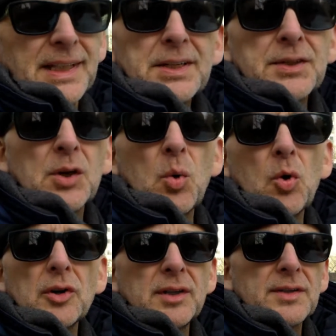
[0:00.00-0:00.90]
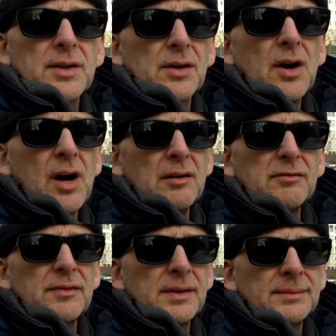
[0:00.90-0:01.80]
Unless the coordinates are
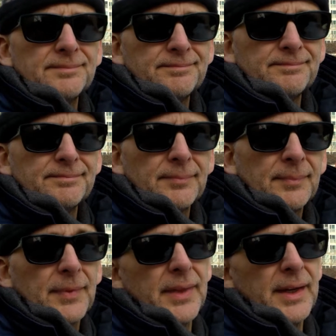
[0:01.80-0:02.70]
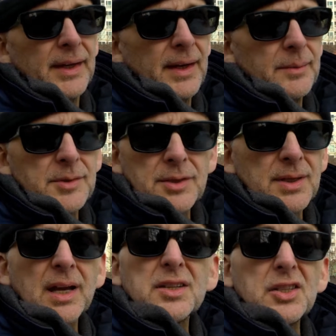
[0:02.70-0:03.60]
off, then I'm
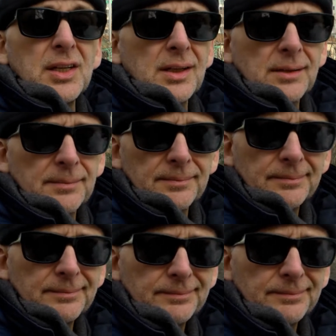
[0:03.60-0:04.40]
just not seeing it.